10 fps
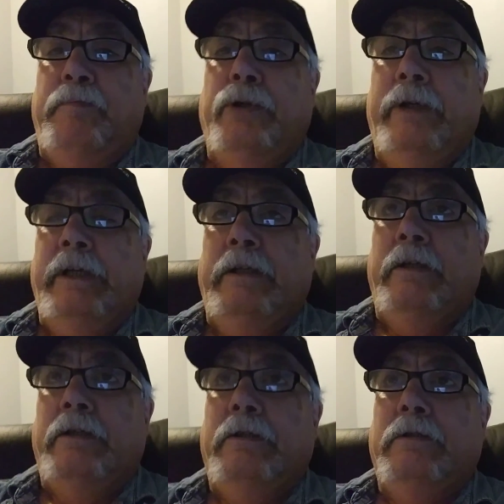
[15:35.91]
putting
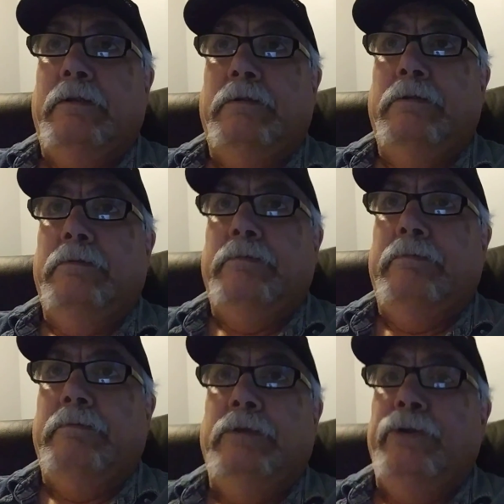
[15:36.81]

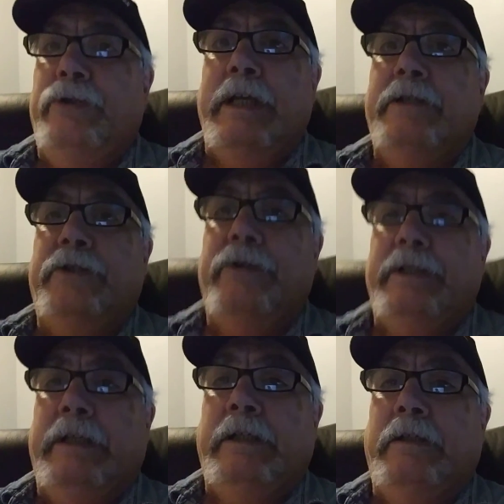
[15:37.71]
new sensors
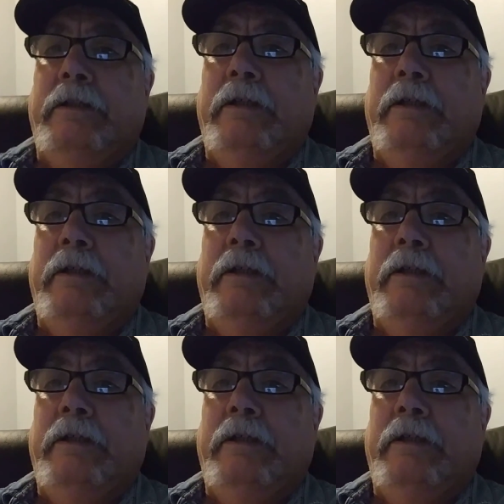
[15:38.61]
in it.